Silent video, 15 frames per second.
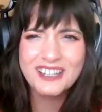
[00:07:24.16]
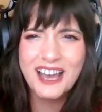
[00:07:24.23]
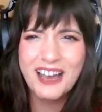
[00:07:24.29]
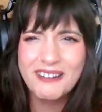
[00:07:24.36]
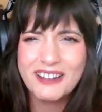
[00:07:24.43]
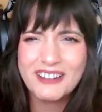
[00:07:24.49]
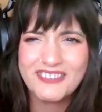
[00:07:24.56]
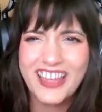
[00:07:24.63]

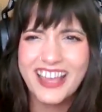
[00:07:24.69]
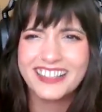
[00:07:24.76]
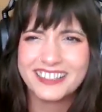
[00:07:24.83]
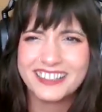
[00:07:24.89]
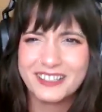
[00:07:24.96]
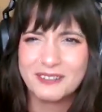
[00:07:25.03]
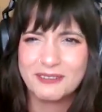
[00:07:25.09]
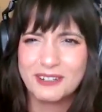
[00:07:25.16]
know if
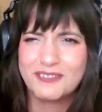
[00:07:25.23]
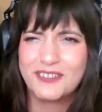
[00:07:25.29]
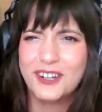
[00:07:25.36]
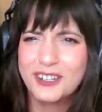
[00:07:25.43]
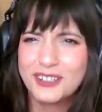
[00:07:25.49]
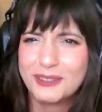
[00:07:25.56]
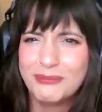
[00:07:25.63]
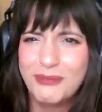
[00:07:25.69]
that's the
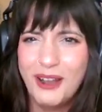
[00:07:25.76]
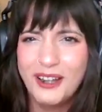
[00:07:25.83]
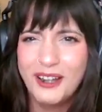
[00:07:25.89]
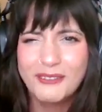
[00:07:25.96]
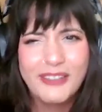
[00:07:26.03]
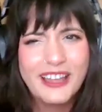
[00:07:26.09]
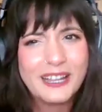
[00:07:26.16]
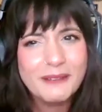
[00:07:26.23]
reverse
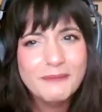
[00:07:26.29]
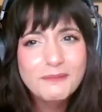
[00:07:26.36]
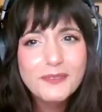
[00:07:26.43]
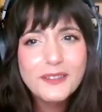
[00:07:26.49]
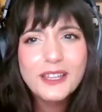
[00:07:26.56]
part of like,